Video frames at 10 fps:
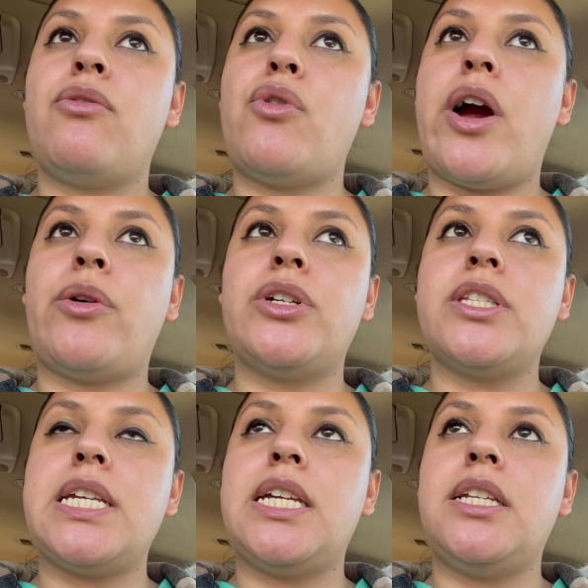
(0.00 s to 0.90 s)
4 hours
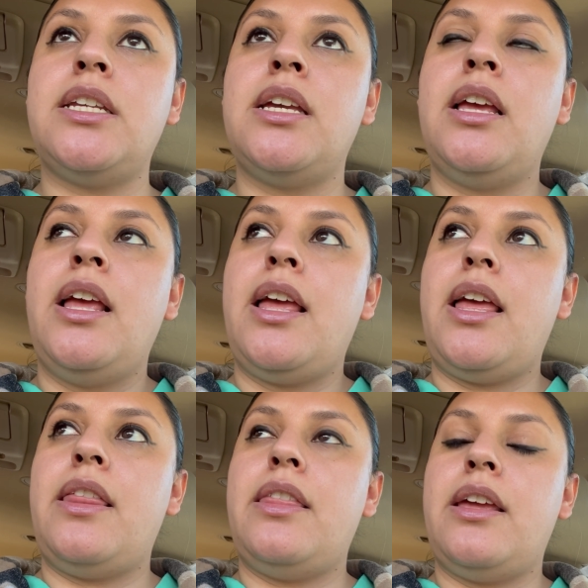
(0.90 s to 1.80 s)
in,
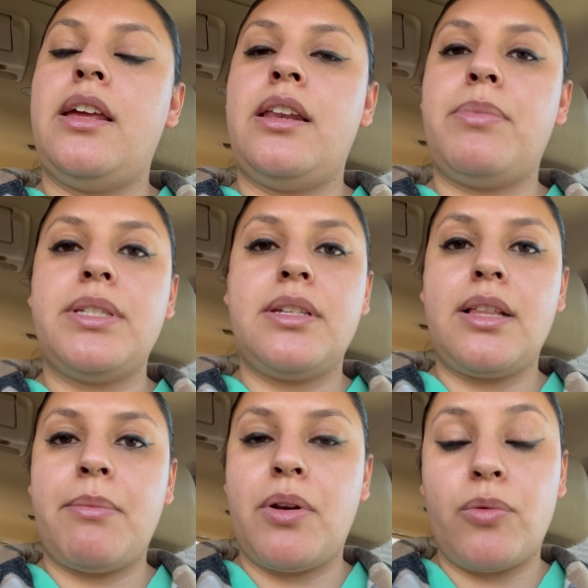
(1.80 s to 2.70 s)
and then
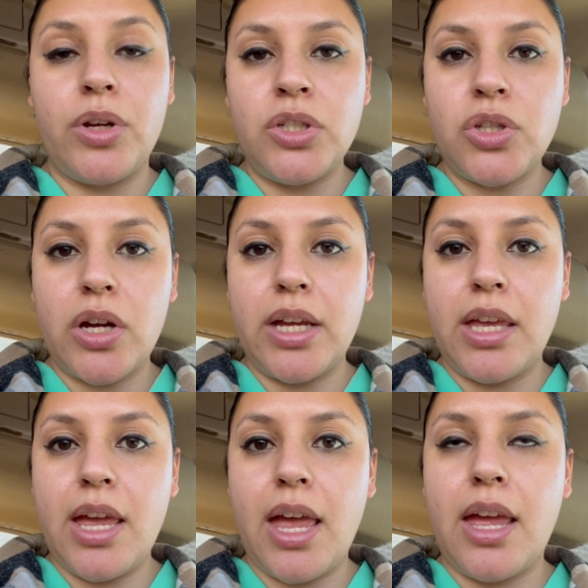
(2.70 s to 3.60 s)
basically I'm gonna restock
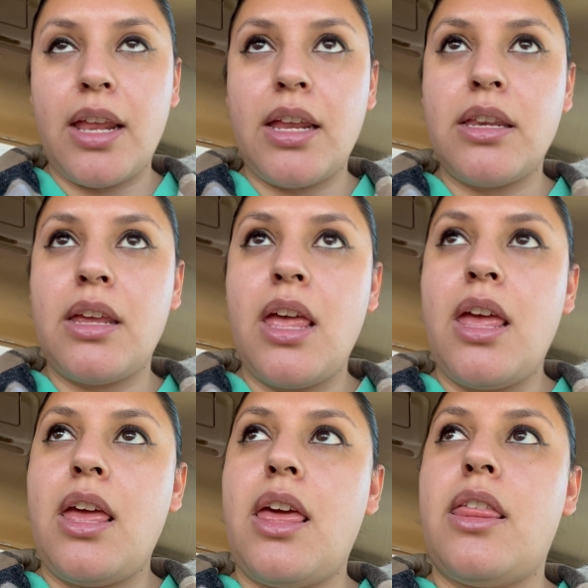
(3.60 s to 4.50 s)
again,
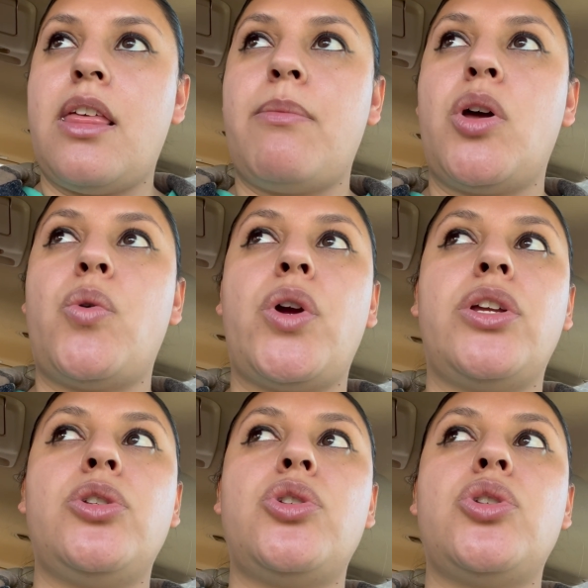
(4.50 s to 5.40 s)
and I'm
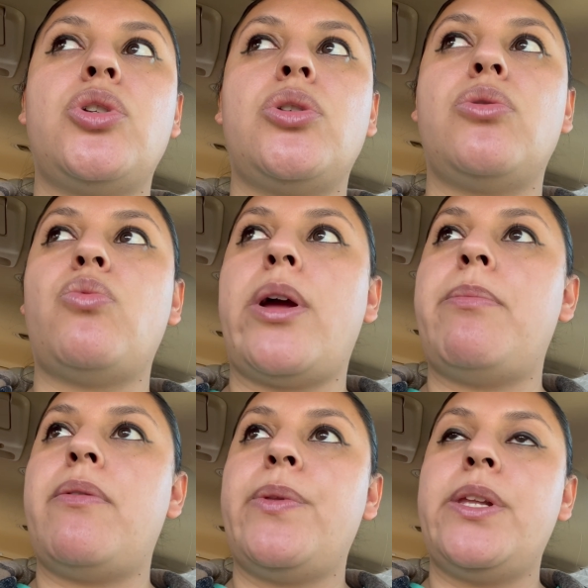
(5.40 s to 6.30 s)
going to
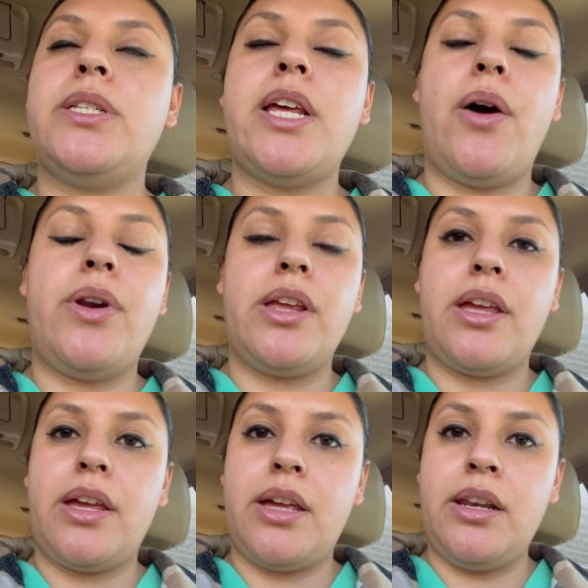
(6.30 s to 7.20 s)
wipe everything down
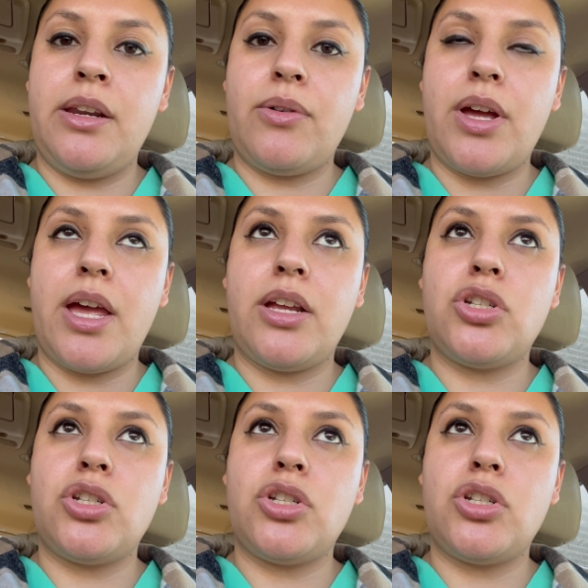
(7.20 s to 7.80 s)
again, okay?